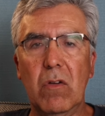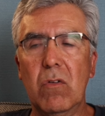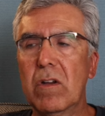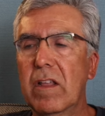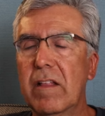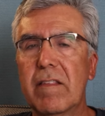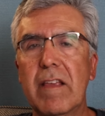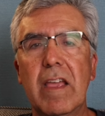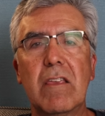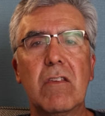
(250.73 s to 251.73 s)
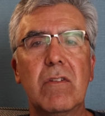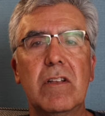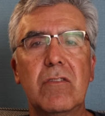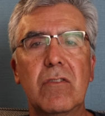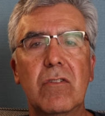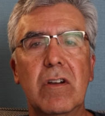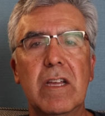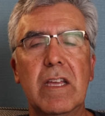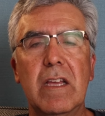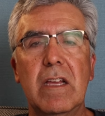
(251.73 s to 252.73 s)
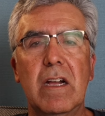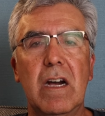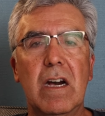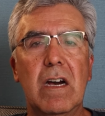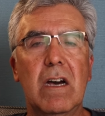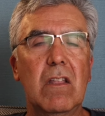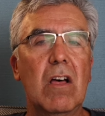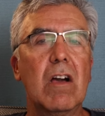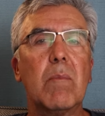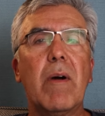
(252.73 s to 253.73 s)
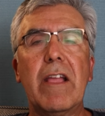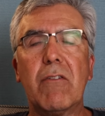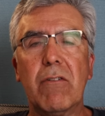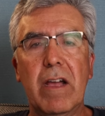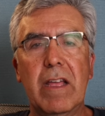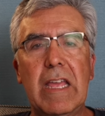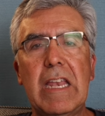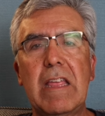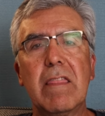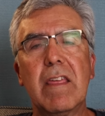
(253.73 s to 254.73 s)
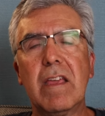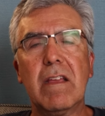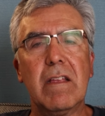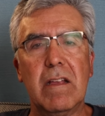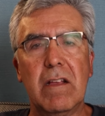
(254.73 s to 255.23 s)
or let's say you enjoy uh, a long bike ride. Anything